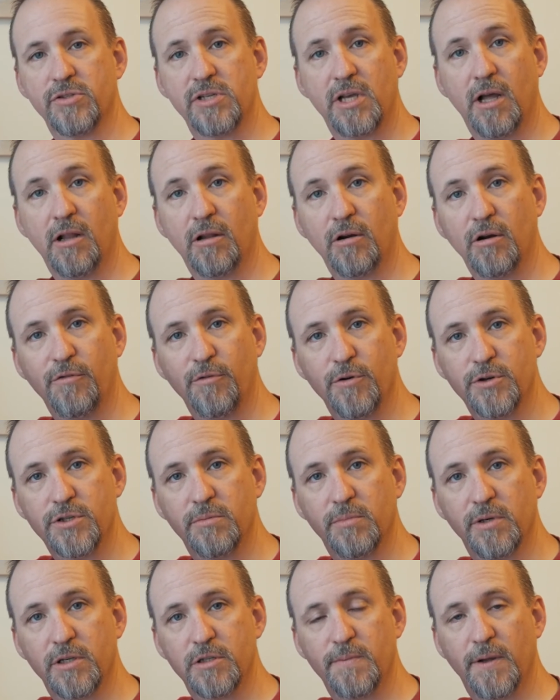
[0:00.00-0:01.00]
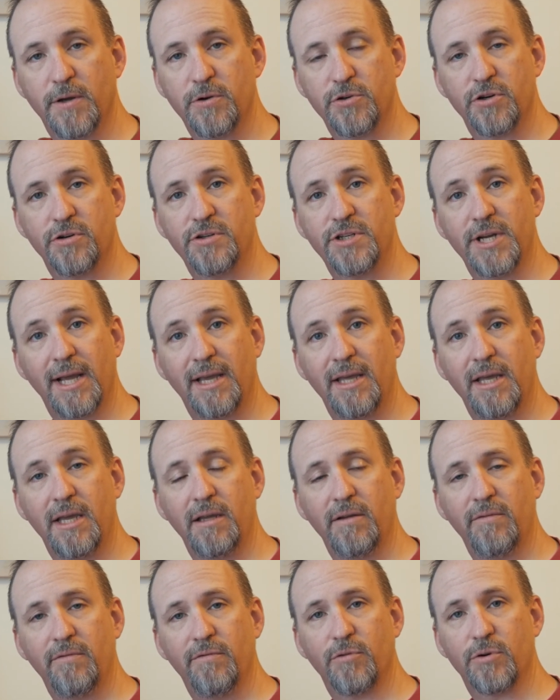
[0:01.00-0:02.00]
color for some exposure
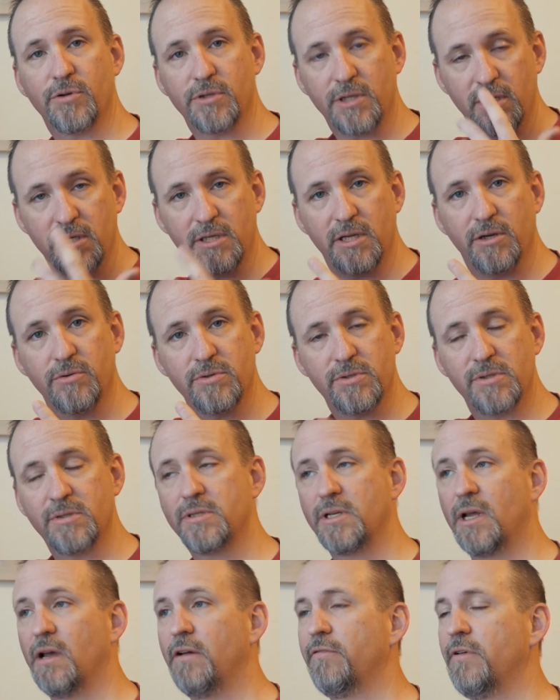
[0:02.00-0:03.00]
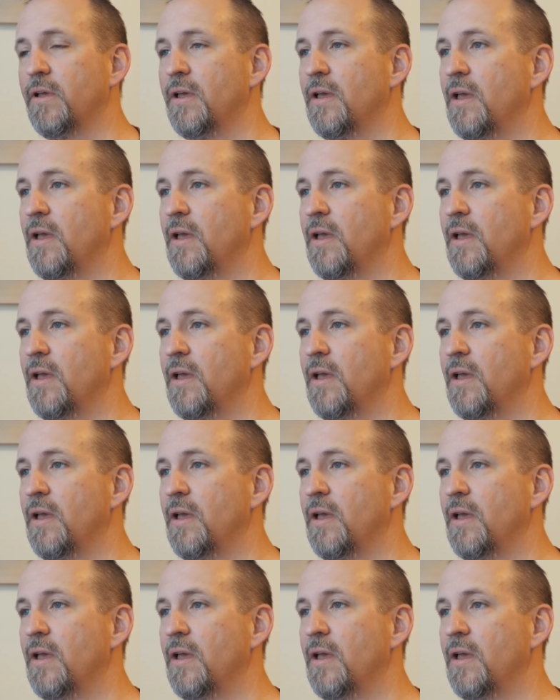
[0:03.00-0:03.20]
checking for skin tones and stuff,